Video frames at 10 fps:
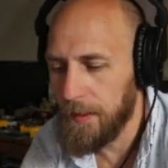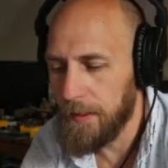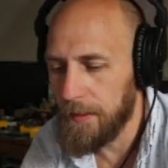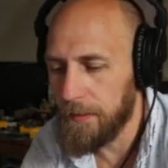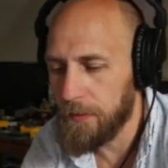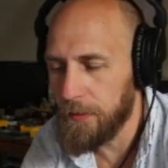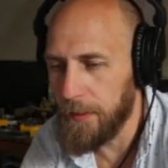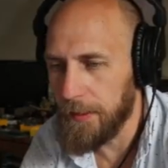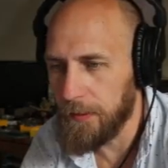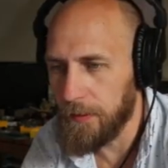And then 2
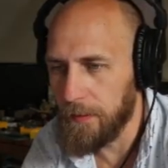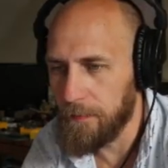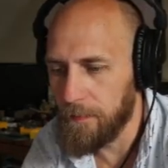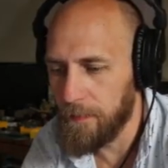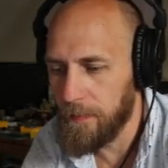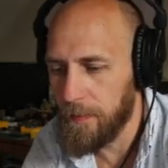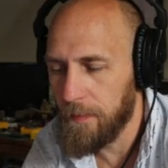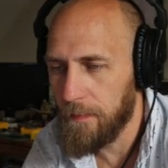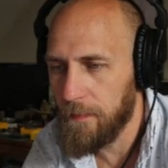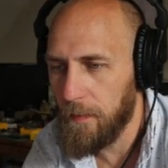SRM
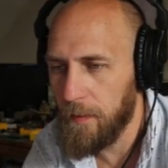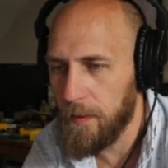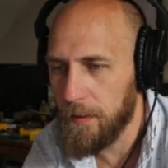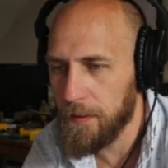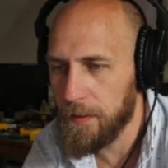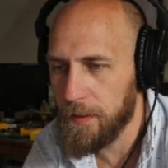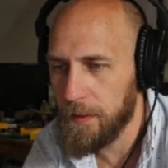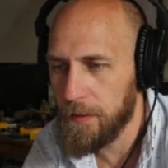4s